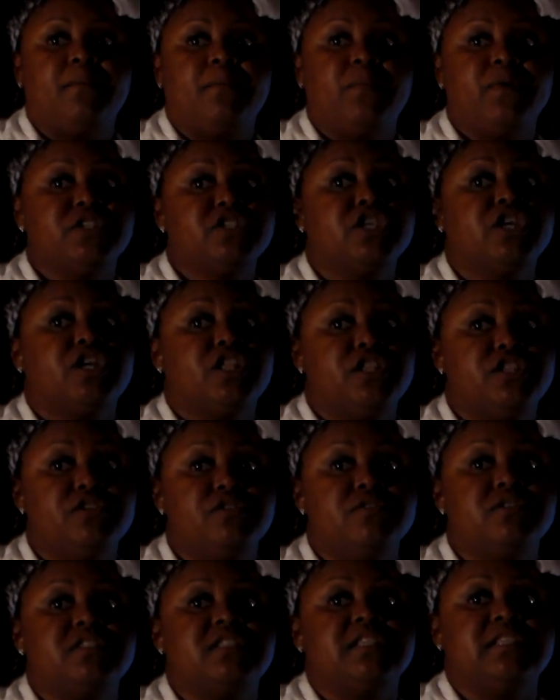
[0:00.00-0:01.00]
which
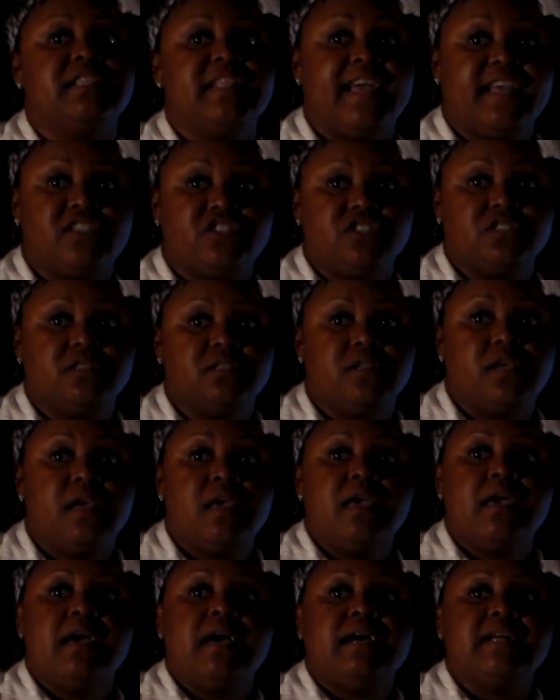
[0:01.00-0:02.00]
includes selection,
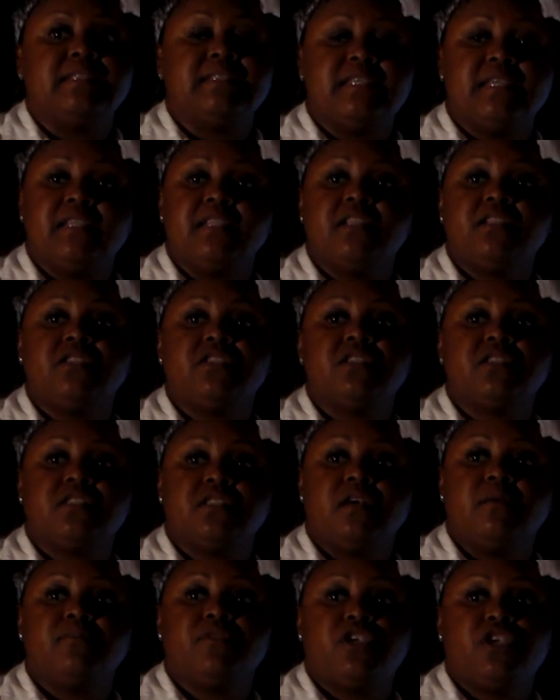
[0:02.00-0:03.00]
attending to
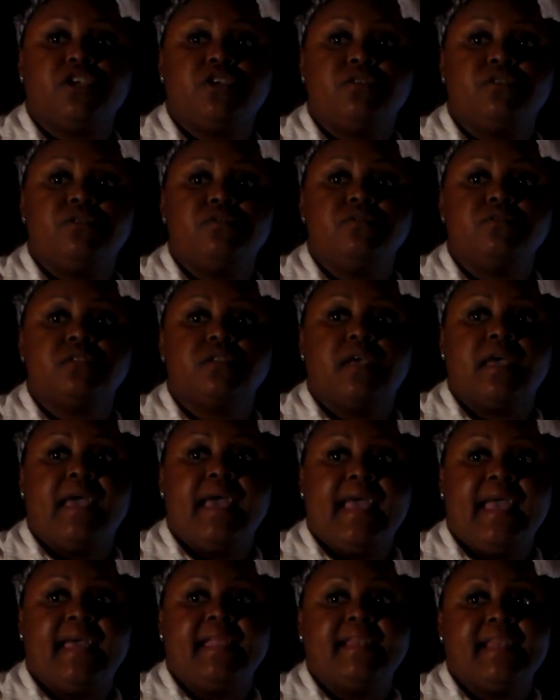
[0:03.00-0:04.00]
some cues
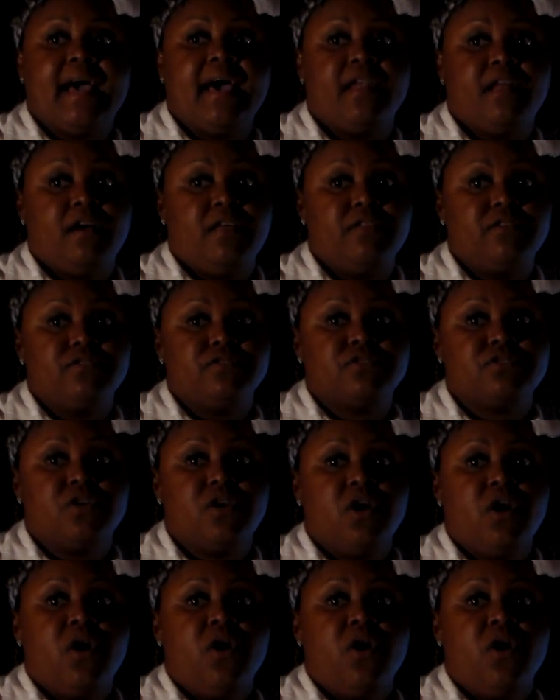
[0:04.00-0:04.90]
and not others.